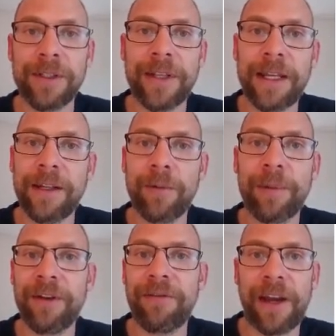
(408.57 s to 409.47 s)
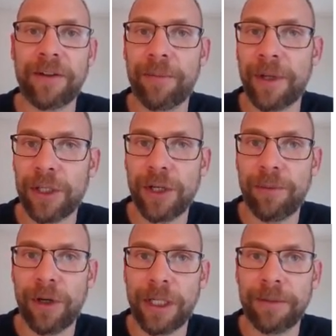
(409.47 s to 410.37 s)
So then it would be a factor mixture
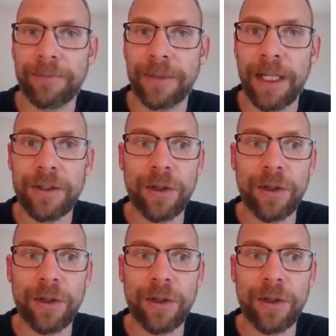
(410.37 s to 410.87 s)
model. Yeah?